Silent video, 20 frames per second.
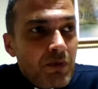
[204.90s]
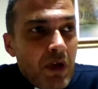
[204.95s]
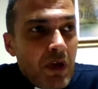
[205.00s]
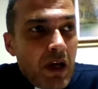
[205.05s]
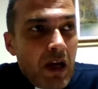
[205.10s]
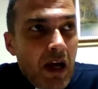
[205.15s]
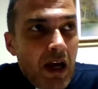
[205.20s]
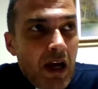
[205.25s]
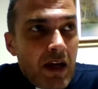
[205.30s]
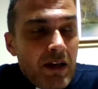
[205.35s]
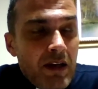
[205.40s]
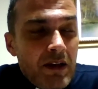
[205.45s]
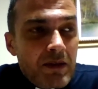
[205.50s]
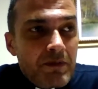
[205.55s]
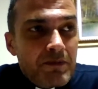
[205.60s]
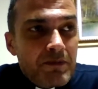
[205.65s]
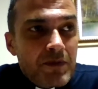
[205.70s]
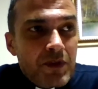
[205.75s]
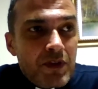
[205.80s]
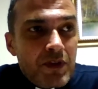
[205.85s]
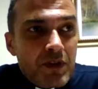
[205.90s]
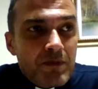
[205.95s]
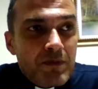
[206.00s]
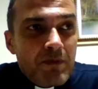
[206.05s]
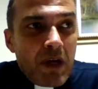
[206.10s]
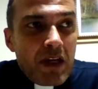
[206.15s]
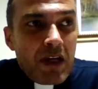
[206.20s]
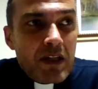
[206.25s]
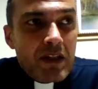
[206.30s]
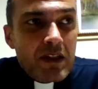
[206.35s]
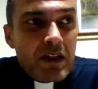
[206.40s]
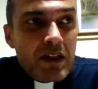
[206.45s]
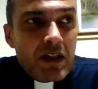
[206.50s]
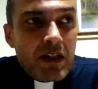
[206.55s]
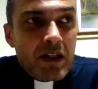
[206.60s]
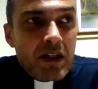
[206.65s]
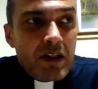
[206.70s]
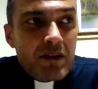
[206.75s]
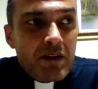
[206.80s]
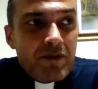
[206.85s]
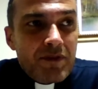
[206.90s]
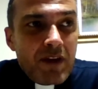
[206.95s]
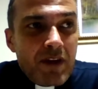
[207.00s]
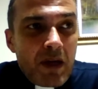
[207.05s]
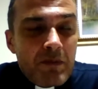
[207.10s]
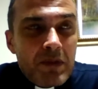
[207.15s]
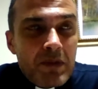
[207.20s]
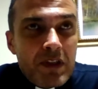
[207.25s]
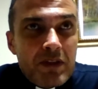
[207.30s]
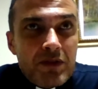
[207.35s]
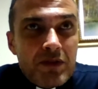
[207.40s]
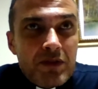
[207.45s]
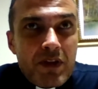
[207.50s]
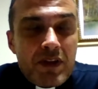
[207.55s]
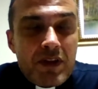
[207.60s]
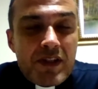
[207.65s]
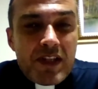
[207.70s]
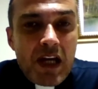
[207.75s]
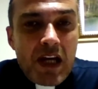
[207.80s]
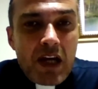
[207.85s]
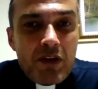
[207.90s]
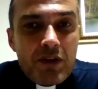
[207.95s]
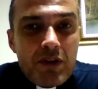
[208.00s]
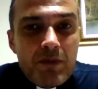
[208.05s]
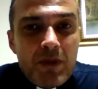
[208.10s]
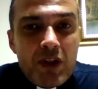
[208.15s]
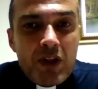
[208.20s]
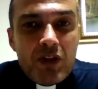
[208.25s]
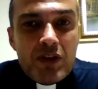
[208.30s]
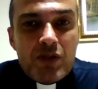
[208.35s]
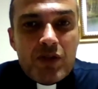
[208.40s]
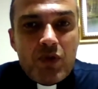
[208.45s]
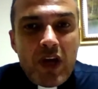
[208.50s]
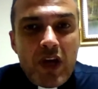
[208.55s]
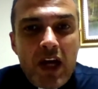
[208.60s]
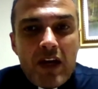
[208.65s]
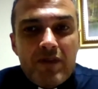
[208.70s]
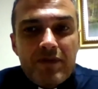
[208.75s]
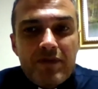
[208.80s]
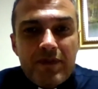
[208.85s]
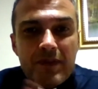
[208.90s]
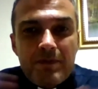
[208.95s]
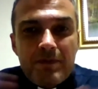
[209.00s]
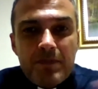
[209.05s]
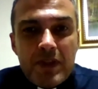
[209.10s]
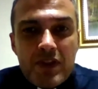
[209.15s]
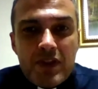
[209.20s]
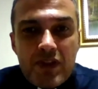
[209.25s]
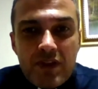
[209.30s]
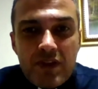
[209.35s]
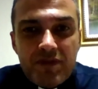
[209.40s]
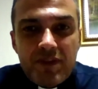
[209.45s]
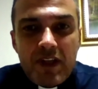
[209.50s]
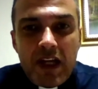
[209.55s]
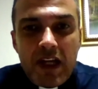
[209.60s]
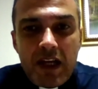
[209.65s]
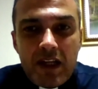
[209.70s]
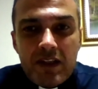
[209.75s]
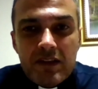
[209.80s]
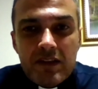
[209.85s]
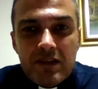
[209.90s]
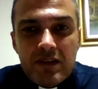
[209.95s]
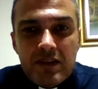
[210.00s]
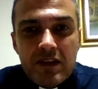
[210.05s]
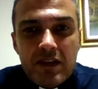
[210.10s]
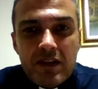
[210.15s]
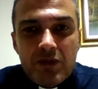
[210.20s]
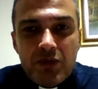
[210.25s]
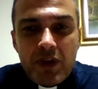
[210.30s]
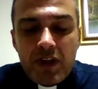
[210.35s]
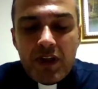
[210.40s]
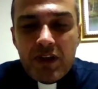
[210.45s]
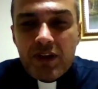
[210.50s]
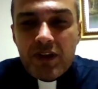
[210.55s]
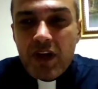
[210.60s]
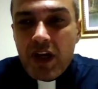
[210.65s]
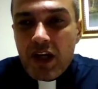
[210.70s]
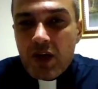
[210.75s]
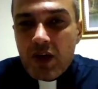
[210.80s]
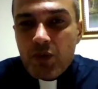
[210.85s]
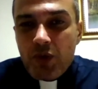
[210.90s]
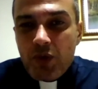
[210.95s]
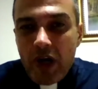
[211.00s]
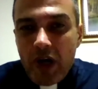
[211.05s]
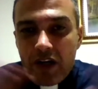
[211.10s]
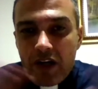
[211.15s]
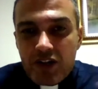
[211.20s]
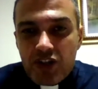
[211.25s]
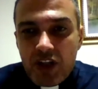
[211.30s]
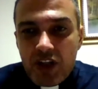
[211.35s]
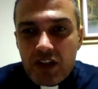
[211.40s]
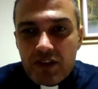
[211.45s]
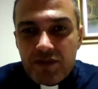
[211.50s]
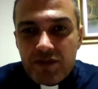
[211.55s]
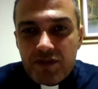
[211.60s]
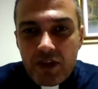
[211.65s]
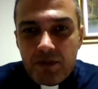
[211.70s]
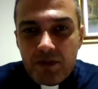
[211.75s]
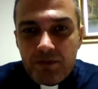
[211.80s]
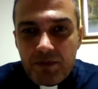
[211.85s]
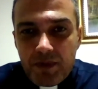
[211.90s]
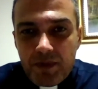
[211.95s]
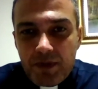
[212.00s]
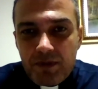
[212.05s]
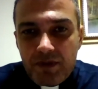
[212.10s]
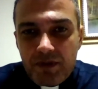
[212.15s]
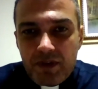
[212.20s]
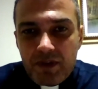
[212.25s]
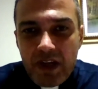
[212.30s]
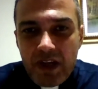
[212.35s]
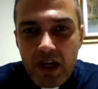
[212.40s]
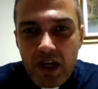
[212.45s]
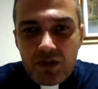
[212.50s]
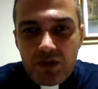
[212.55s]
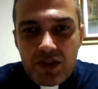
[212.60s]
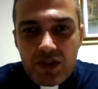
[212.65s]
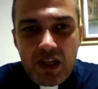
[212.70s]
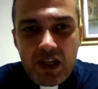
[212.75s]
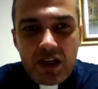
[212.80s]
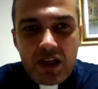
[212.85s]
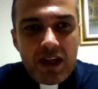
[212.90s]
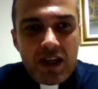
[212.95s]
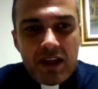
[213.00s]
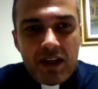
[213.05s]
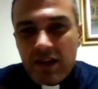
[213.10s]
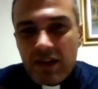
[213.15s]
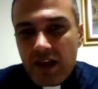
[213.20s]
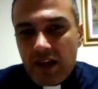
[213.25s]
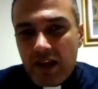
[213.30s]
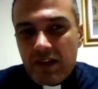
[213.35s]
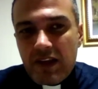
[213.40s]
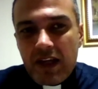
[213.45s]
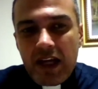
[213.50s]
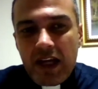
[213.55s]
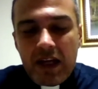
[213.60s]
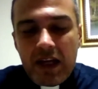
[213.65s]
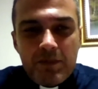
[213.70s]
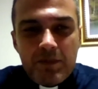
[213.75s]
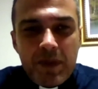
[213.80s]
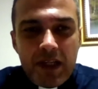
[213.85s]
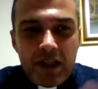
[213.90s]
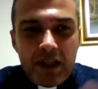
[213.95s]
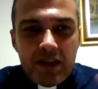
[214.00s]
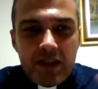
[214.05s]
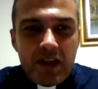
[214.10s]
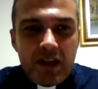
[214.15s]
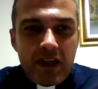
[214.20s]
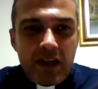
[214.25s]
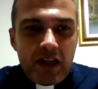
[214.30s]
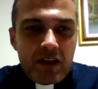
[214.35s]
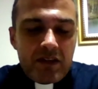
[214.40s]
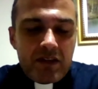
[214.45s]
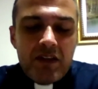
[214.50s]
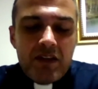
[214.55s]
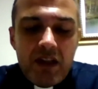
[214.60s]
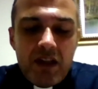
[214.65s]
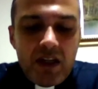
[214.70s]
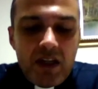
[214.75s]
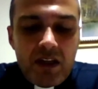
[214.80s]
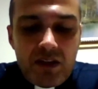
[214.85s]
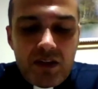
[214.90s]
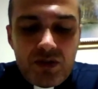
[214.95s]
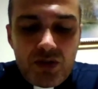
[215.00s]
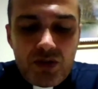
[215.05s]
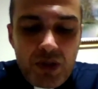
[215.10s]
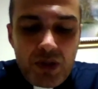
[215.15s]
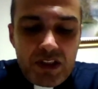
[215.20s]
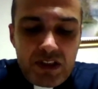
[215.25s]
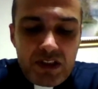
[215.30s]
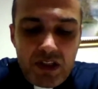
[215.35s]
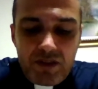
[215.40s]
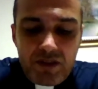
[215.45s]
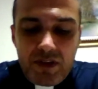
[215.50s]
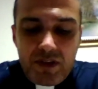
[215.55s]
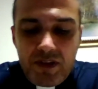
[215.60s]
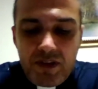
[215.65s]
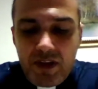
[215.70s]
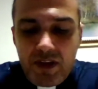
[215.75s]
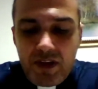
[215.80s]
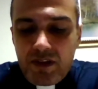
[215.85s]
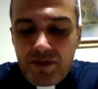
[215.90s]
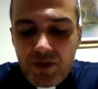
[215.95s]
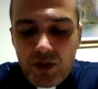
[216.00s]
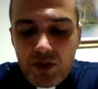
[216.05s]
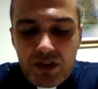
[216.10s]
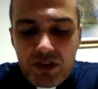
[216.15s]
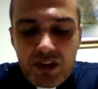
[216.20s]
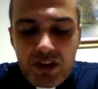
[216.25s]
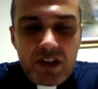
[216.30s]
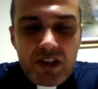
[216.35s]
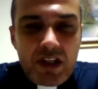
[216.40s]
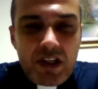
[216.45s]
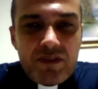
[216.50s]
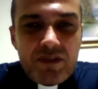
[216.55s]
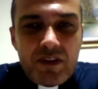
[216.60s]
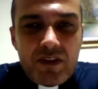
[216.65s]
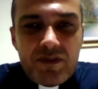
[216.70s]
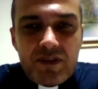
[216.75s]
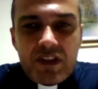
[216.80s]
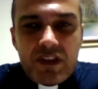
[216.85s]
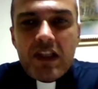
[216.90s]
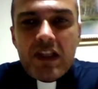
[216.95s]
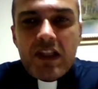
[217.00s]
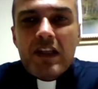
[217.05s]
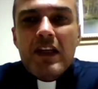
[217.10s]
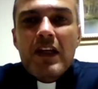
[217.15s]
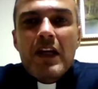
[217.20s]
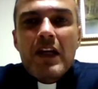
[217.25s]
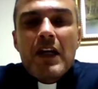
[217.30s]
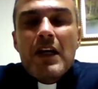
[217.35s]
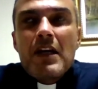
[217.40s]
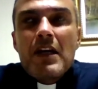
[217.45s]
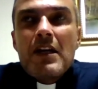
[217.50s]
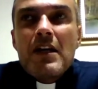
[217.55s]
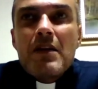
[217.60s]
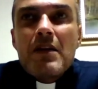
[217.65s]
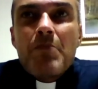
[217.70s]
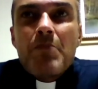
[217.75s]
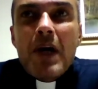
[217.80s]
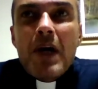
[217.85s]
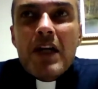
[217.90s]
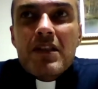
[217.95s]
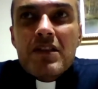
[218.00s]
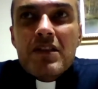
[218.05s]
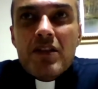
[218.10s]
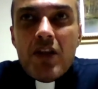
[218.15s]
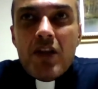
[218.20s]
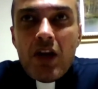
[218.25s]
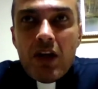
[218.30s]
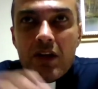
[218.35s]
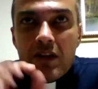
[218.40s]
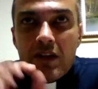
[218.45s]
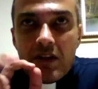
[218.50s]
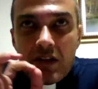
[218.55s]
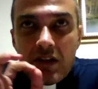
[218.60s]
I took my family to the south because we have a piece of land where we are shut from the outside, and they can play, they can do whatever. They're 14 and 15. But on